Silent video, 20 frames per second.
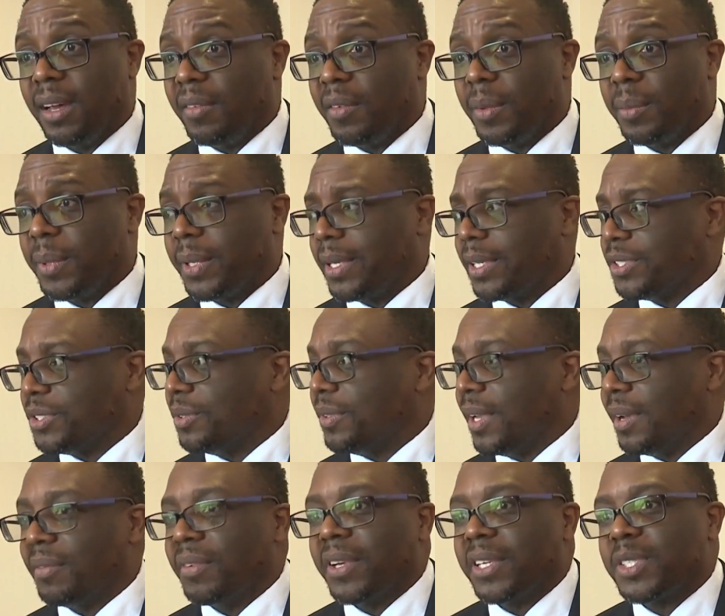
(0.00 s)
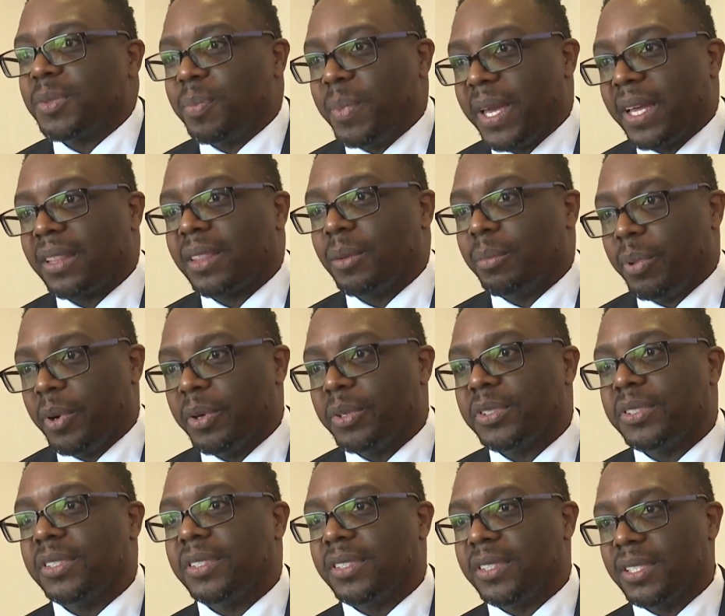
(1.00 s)
of it because you never expect the
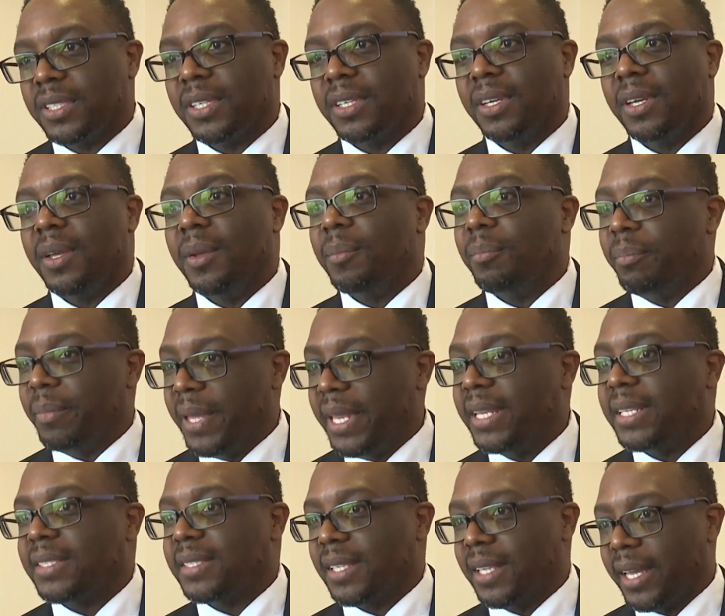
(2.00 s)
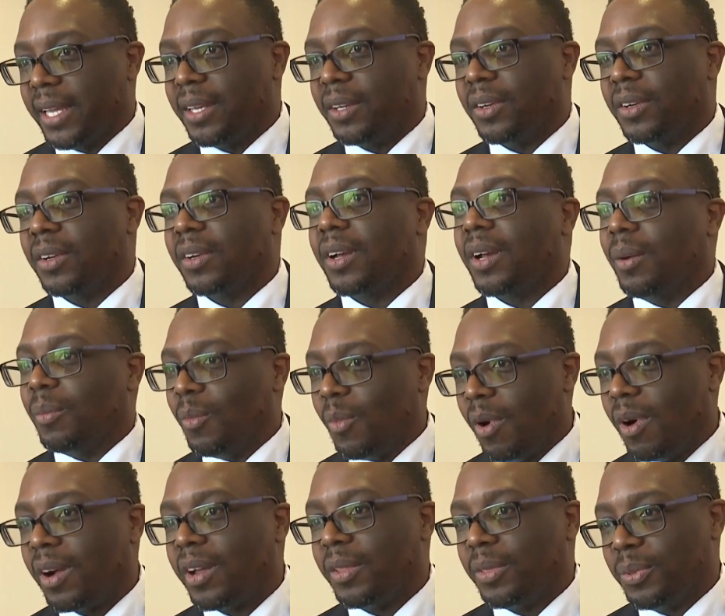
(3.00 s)
person to minutes later come
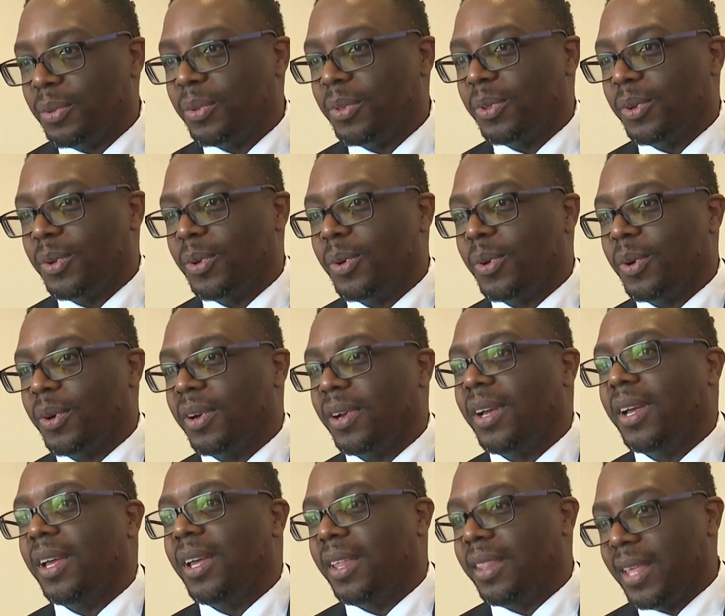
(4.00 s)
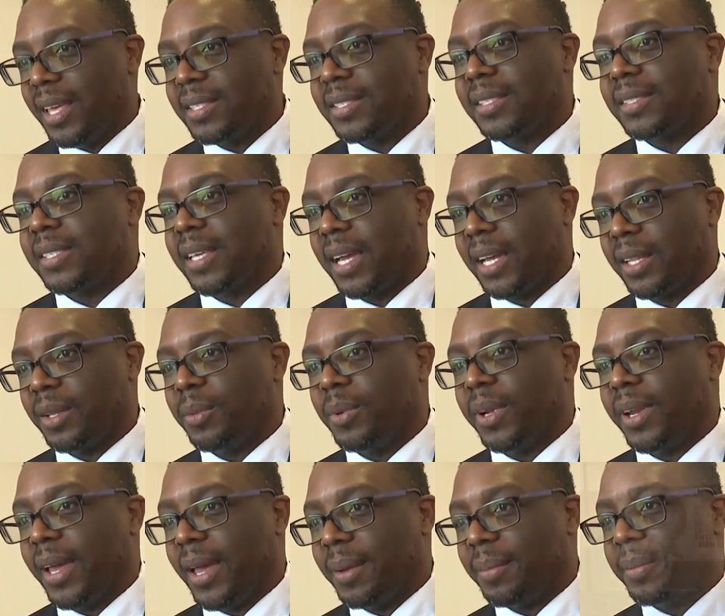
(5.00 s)
walking through the door. And that's exactly
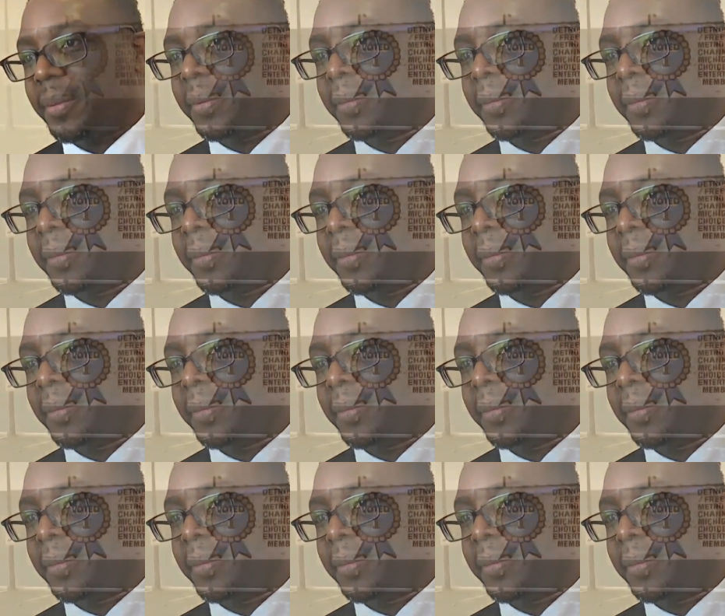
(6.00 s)
what happened.